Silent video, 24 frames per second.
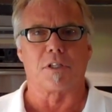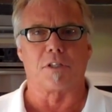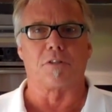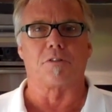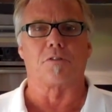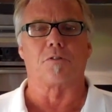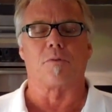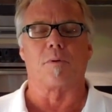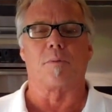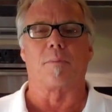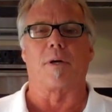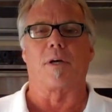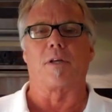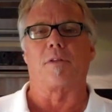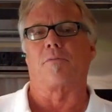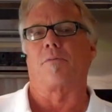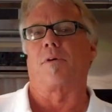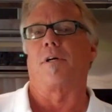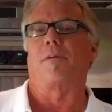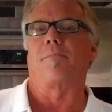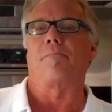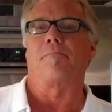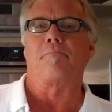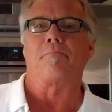industry, by the
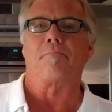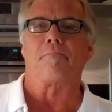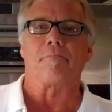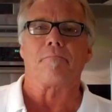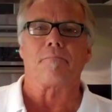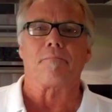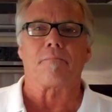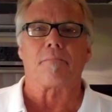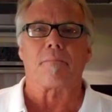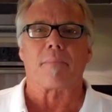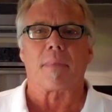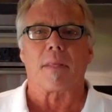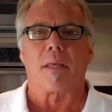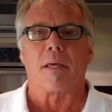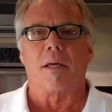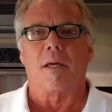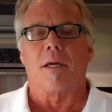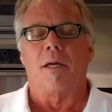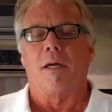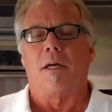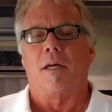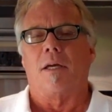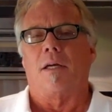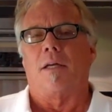
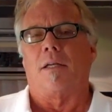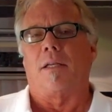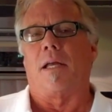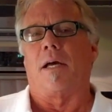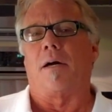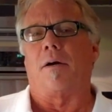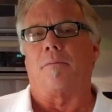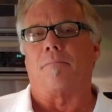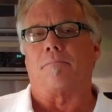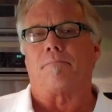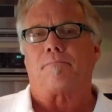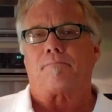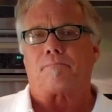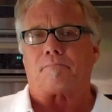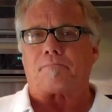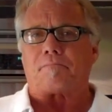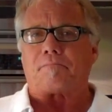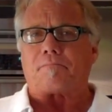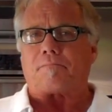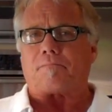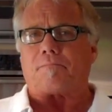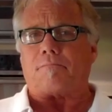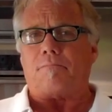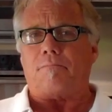way. Now,
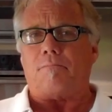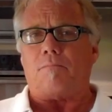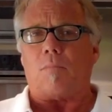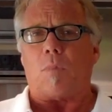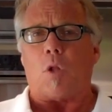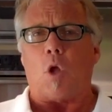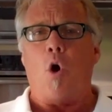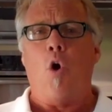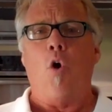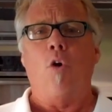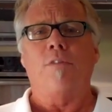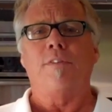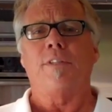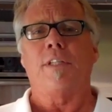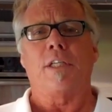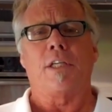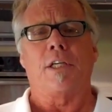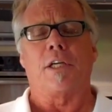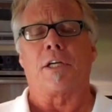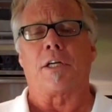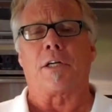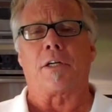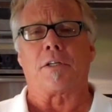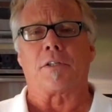over the
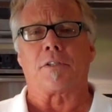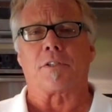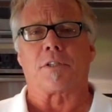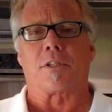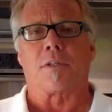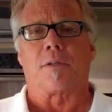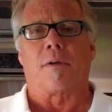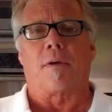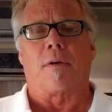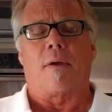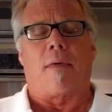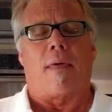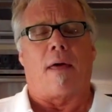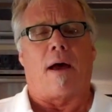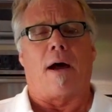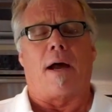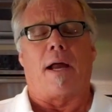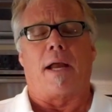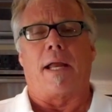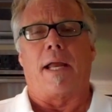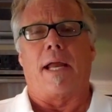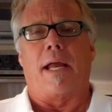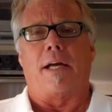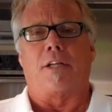years,
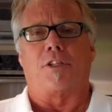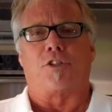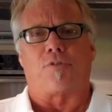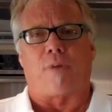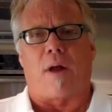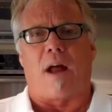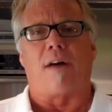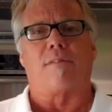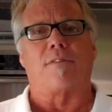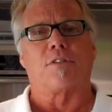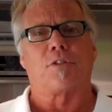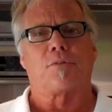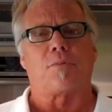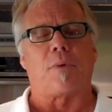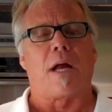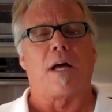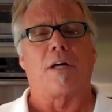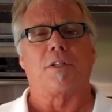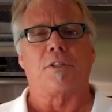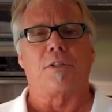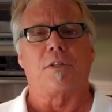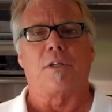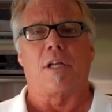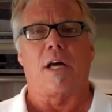I had traveled
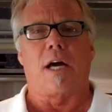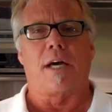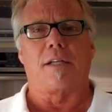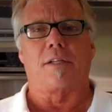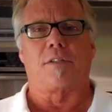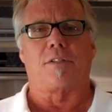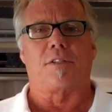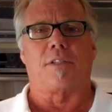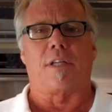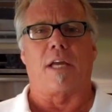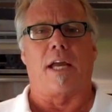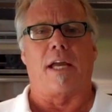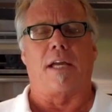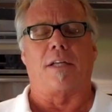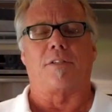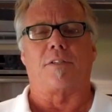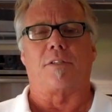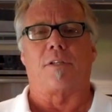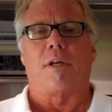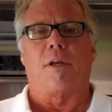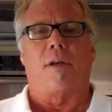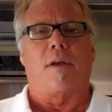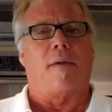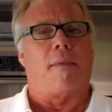around the United
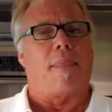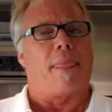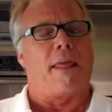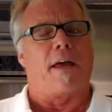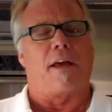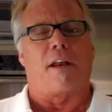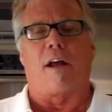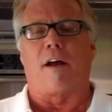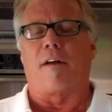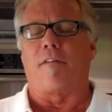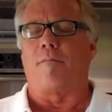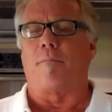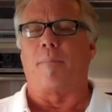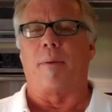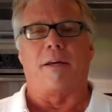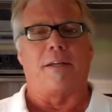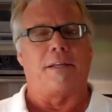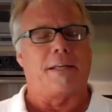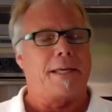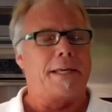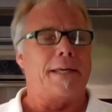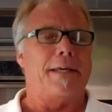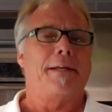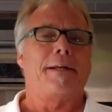States, and I've been
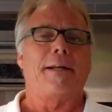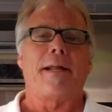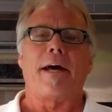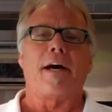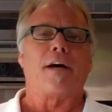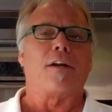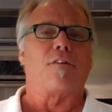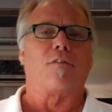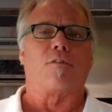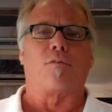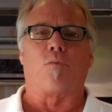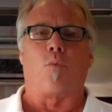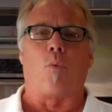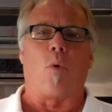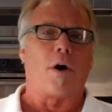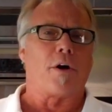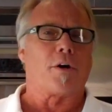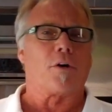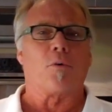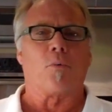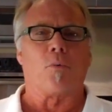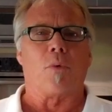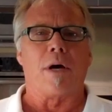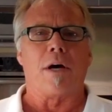in and out of
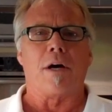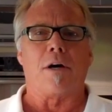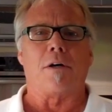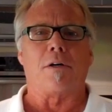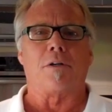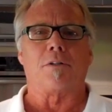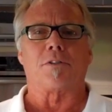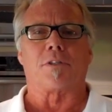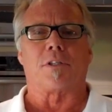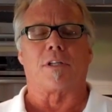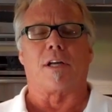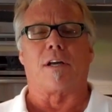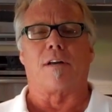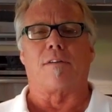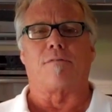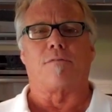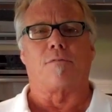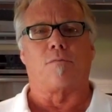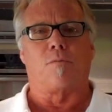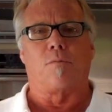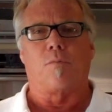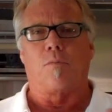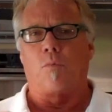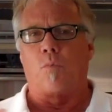water wells, and
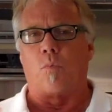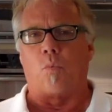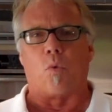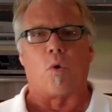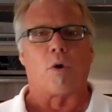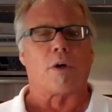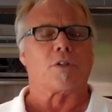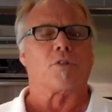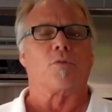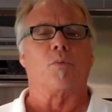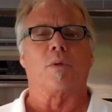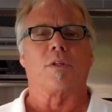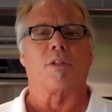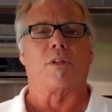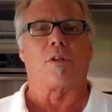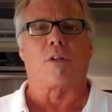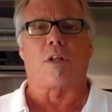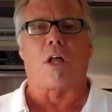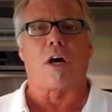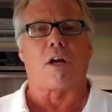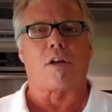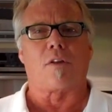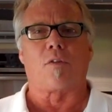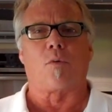I've worked with a
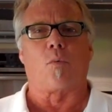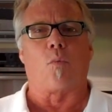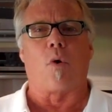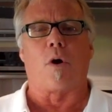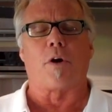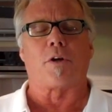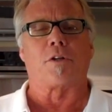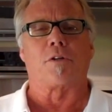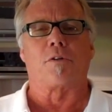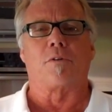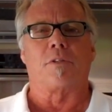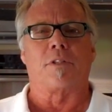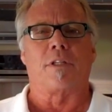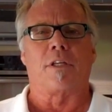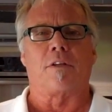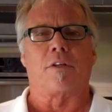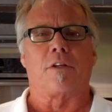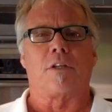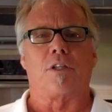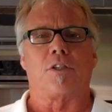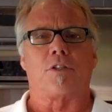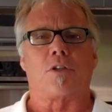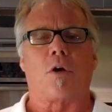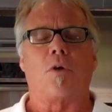lot of the water
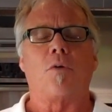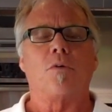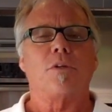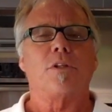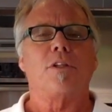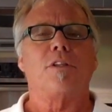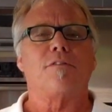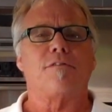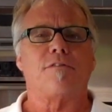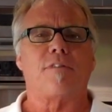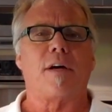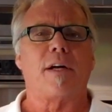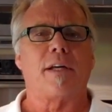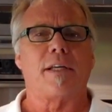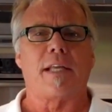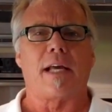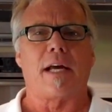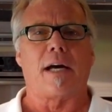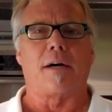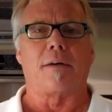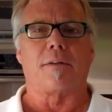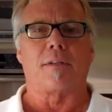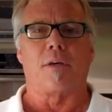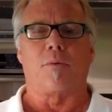utilities, only to find
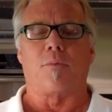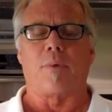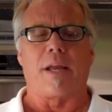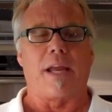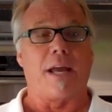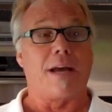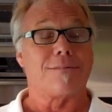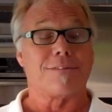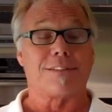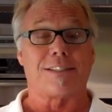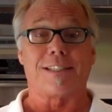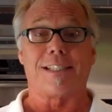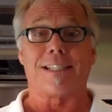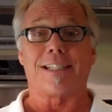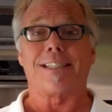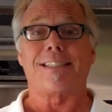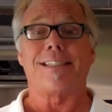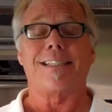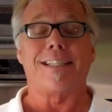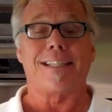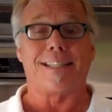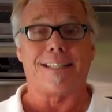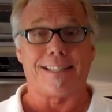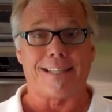out that we have
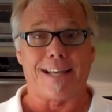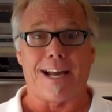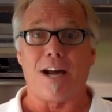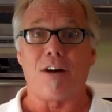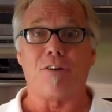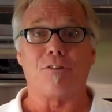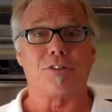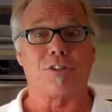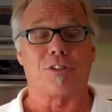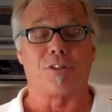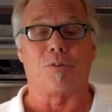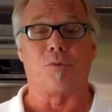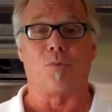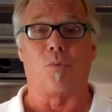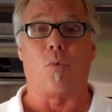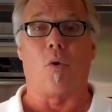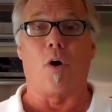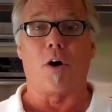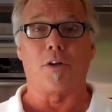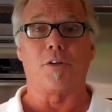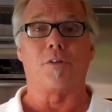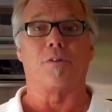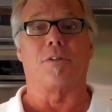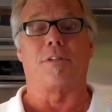60,000
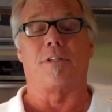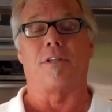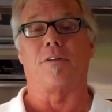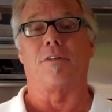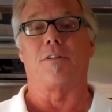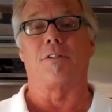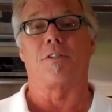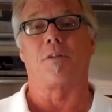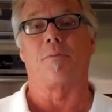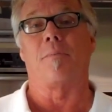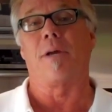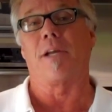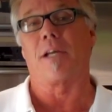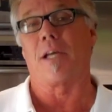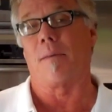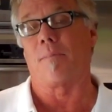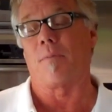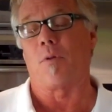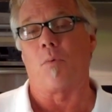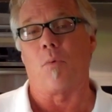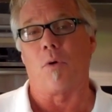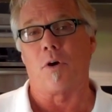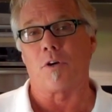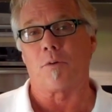water utilities that make up
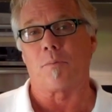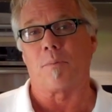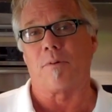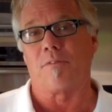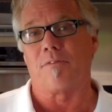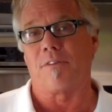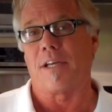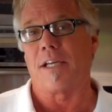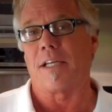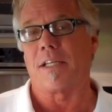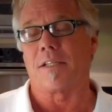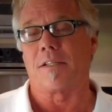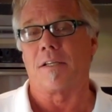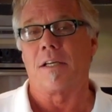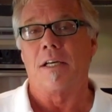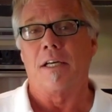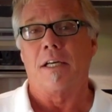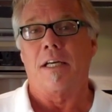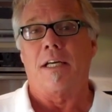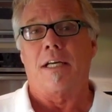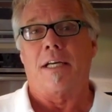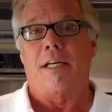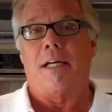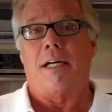the water purveying
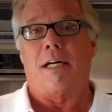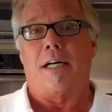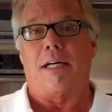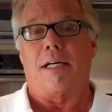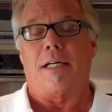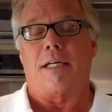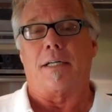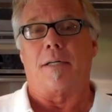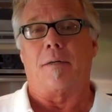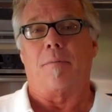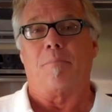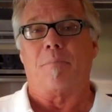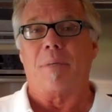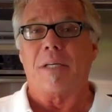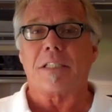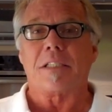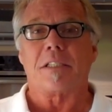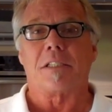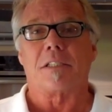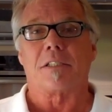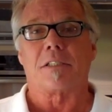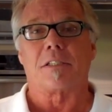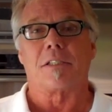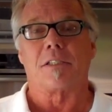
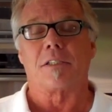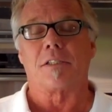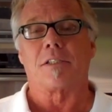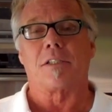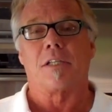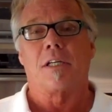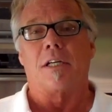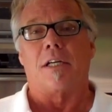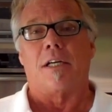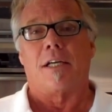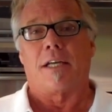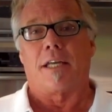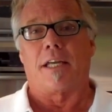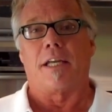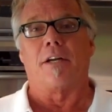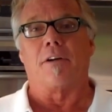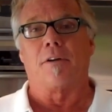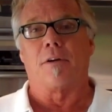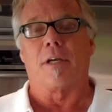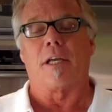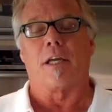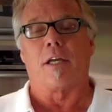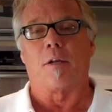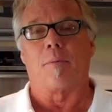businesses
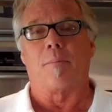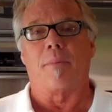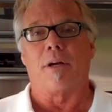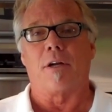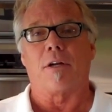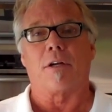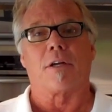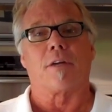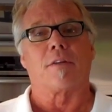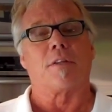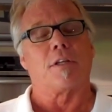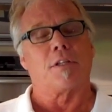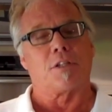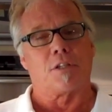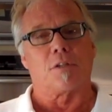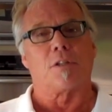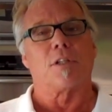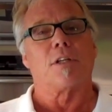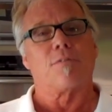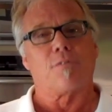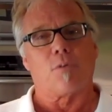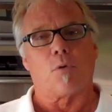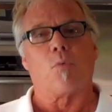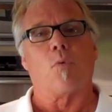here in America that
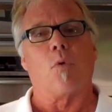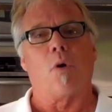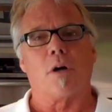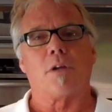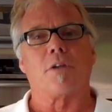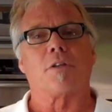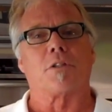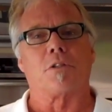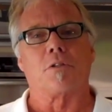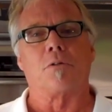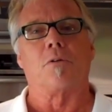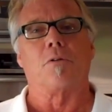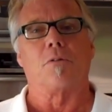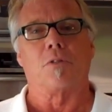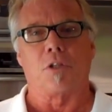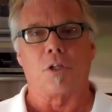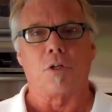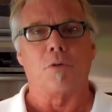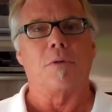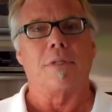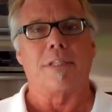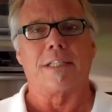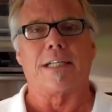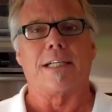deliver water to
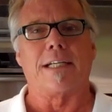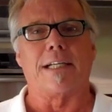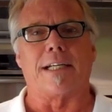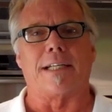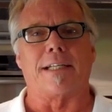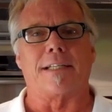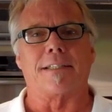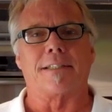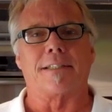you and I.